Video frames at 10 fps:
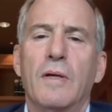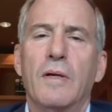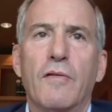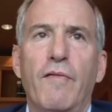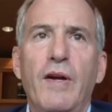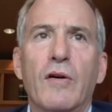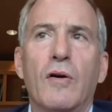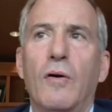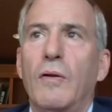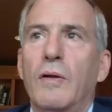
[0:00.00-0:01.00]
your
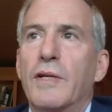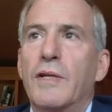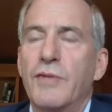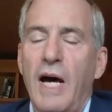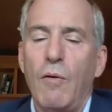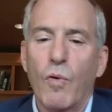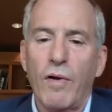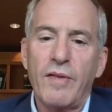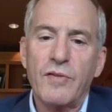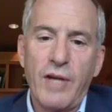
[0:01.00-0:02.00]
vehicle is not
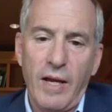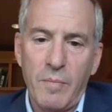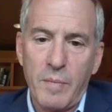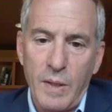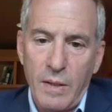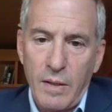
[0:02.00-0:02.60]
worth the same